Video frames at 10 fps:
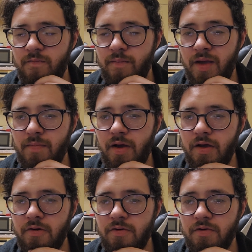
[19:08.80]
make my
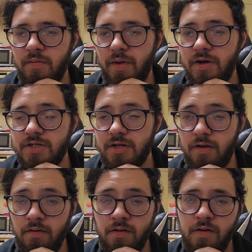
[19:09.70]
own
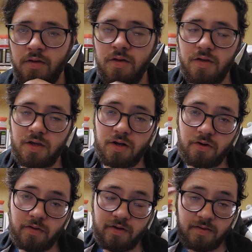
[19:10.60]
immersion,
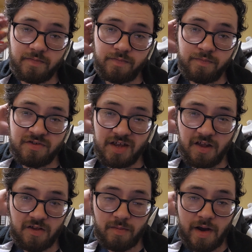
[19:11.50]
or
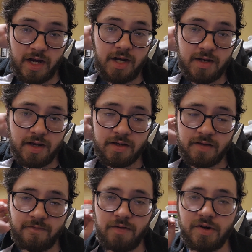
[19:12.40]
sentence mining
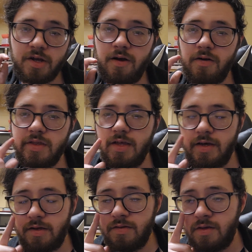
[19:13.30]
deck, if you want to call it
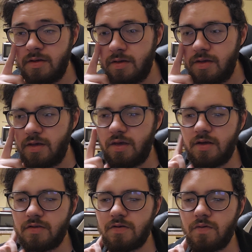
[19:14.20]
that,
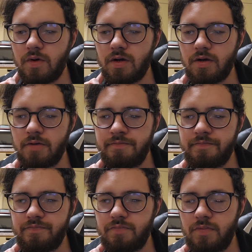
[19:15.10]
into
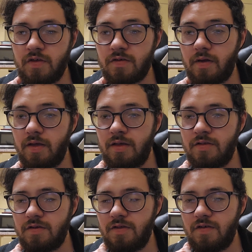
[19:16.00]

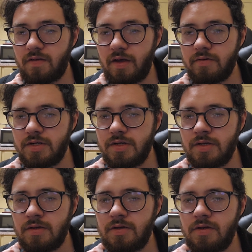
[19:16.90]
these languages.